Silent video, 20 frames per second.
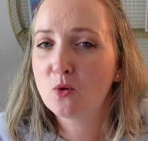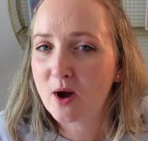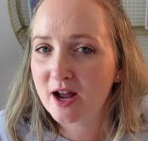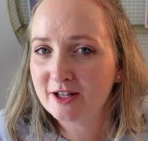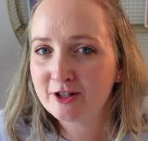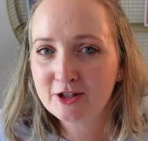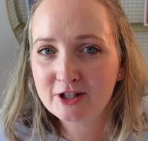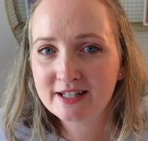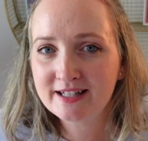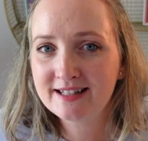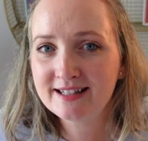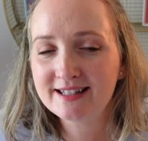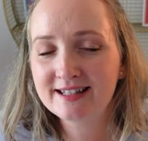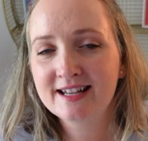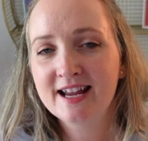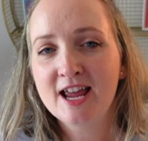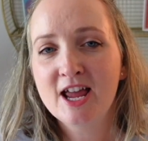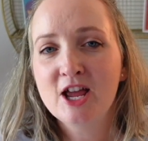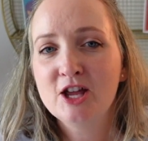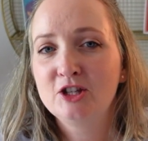questions
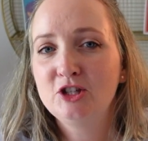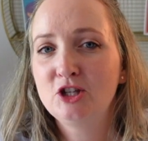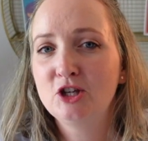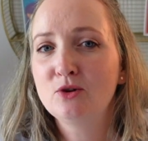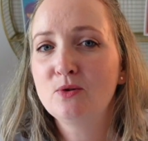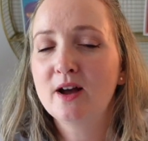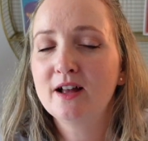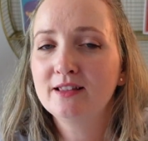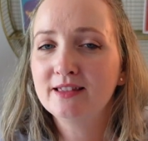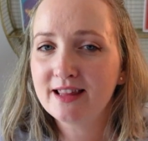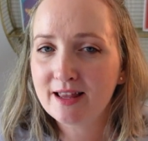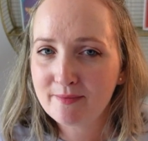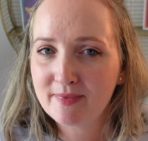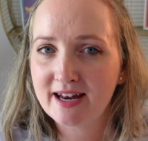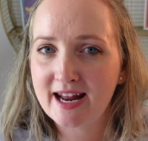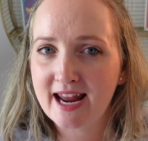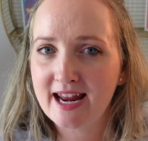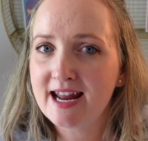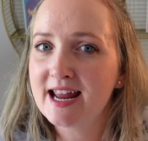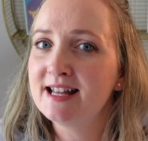to
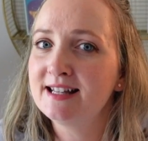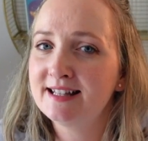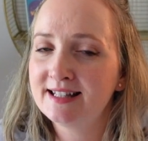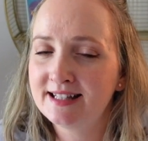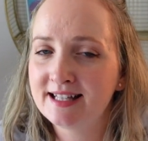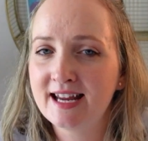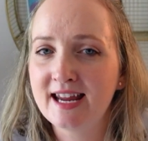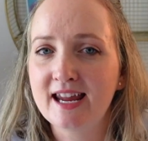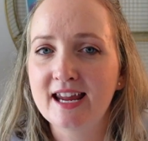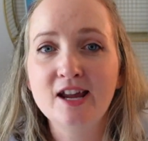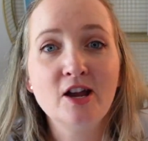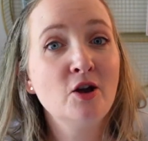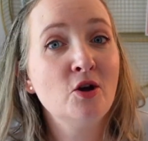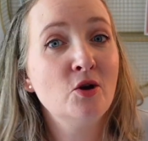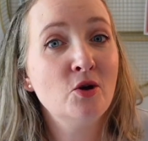eliminate and see